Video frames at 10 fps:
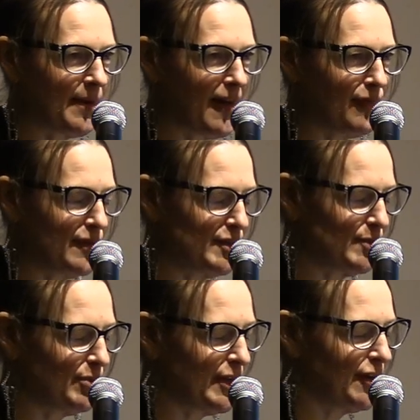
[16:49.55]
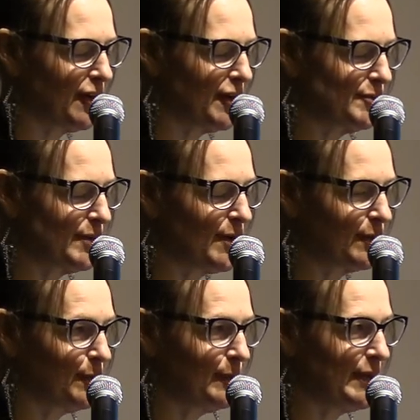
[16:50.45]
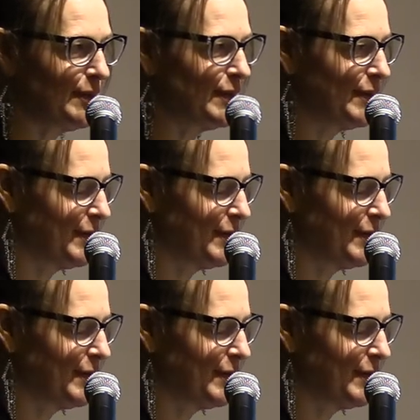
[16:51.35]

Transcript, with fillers: heaven to play cards with Uncle Bill.